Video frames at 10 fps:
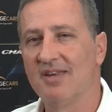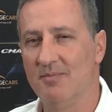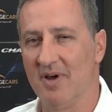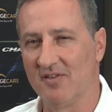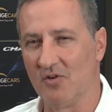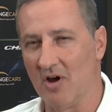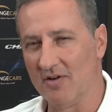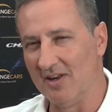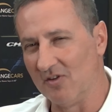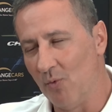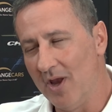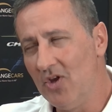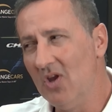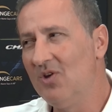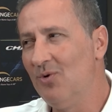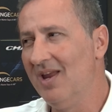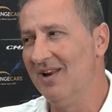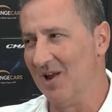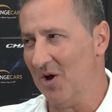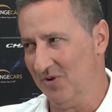in Maseratis. When you're doing
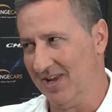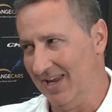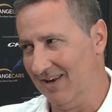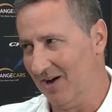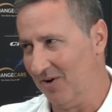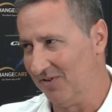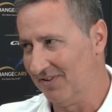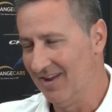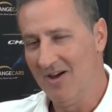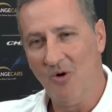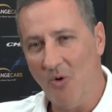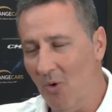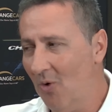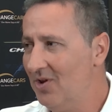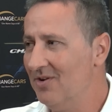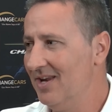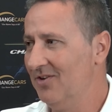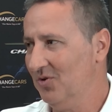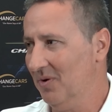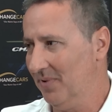low kilos, all you need
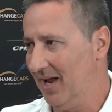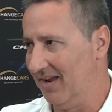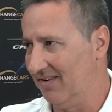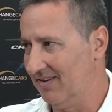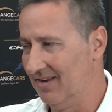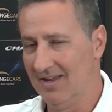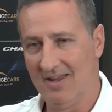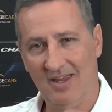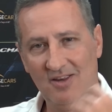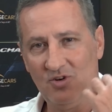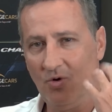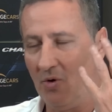to replace is your